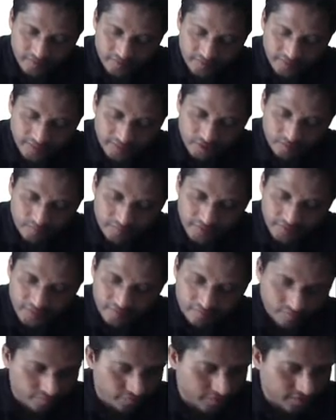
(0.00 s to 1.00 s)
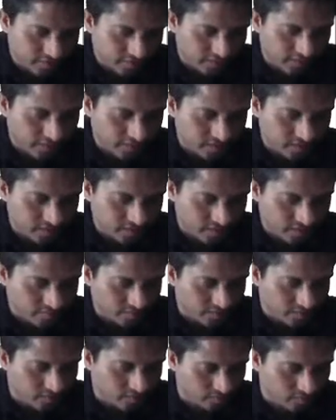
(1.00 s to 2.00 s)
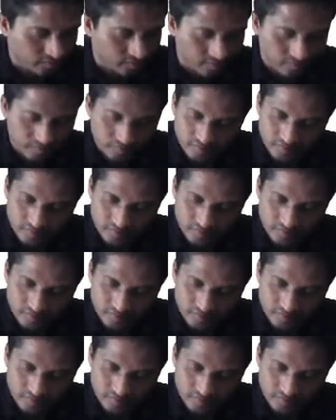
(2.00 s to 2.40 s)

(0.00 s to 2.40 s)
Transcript: A to b f of x dx is equal to